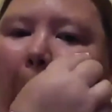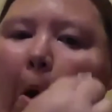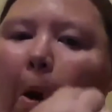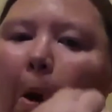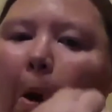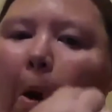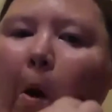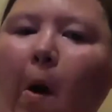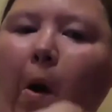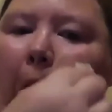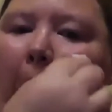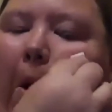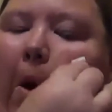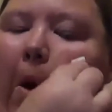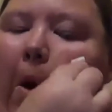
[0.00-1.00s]
If I were
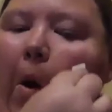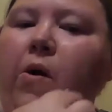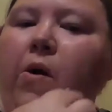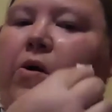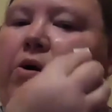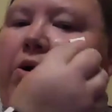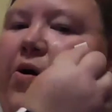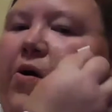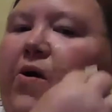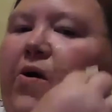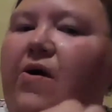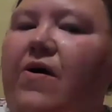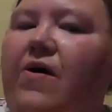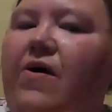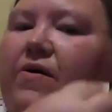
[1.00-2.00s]
doing Stephanie's
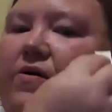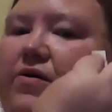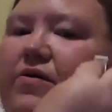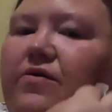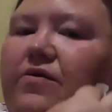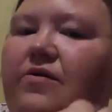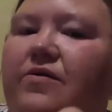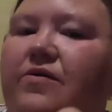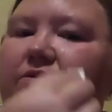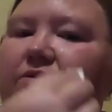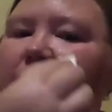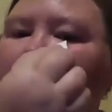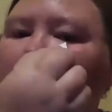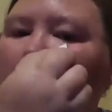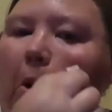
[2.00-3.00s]
face, I
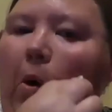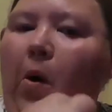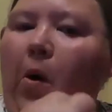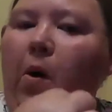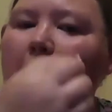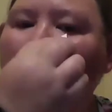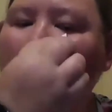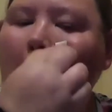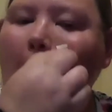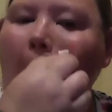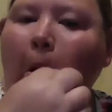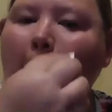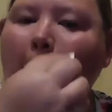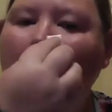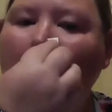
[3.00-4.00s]
probably would even add
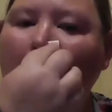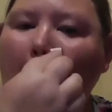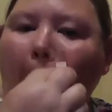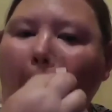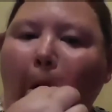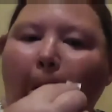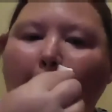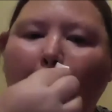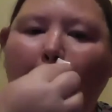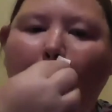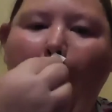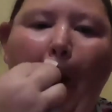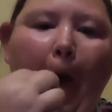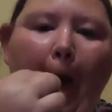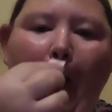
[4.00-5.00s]
a concealer
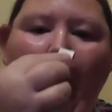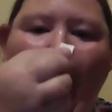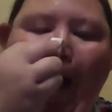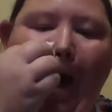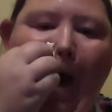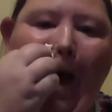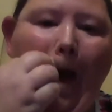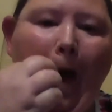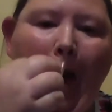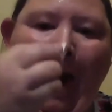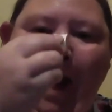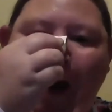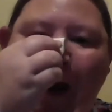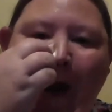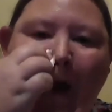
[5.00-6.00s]
because she has like
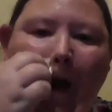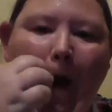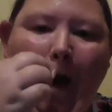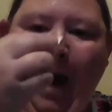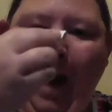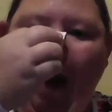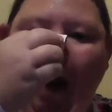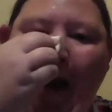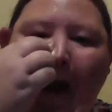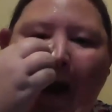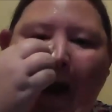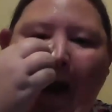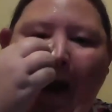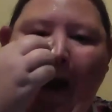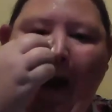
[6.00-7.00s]
a
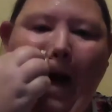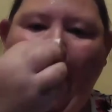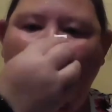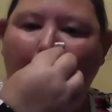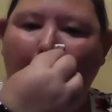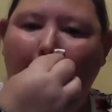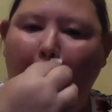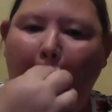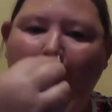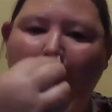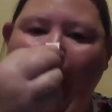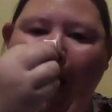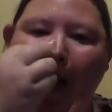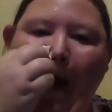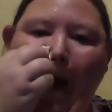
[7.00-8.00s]
quite a bit of
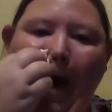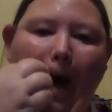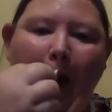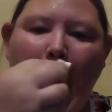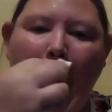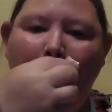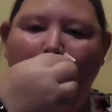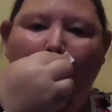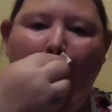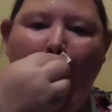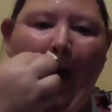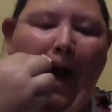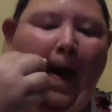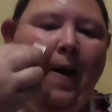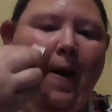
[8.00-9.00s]
redness. But
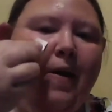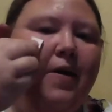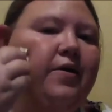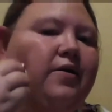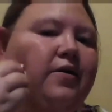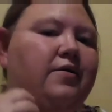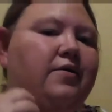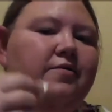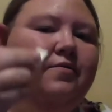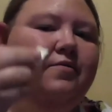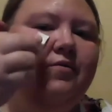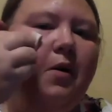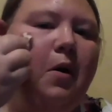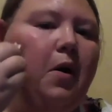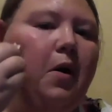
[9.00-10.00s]
this CC cream
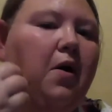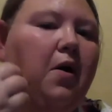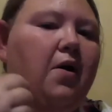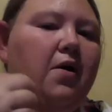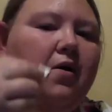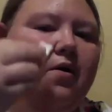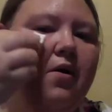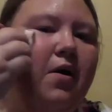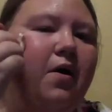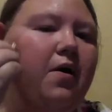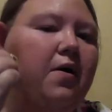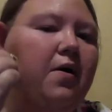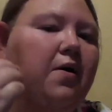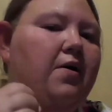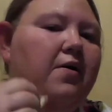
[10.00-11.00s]
helps to correct
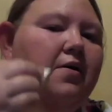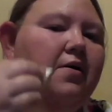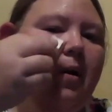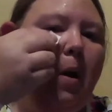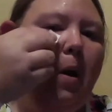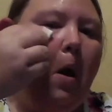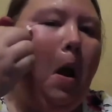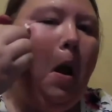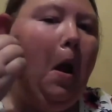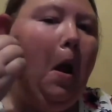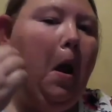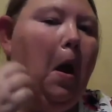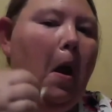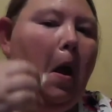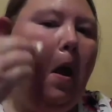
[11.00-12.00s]
that. That looks
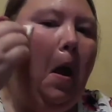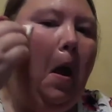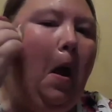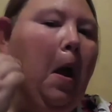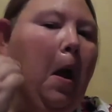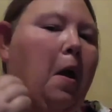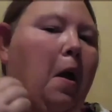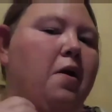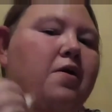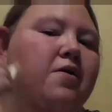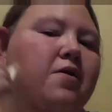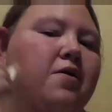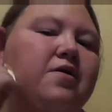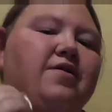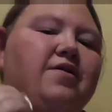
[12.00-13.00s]
good still. I like it
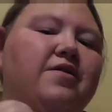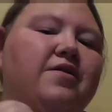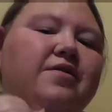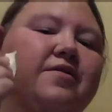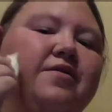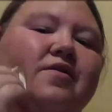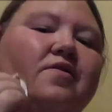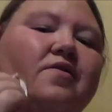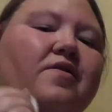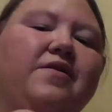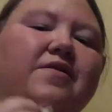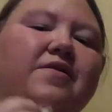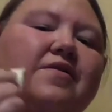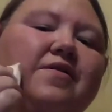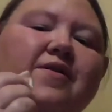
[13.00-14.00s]
a lot. I
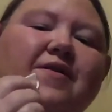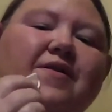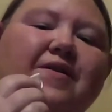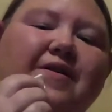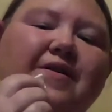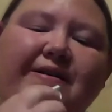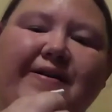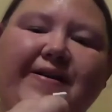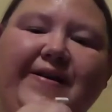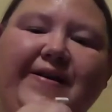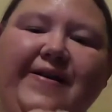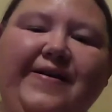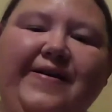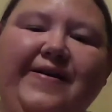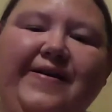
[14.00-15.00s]
think we did a good
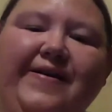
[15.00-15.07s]
mixture.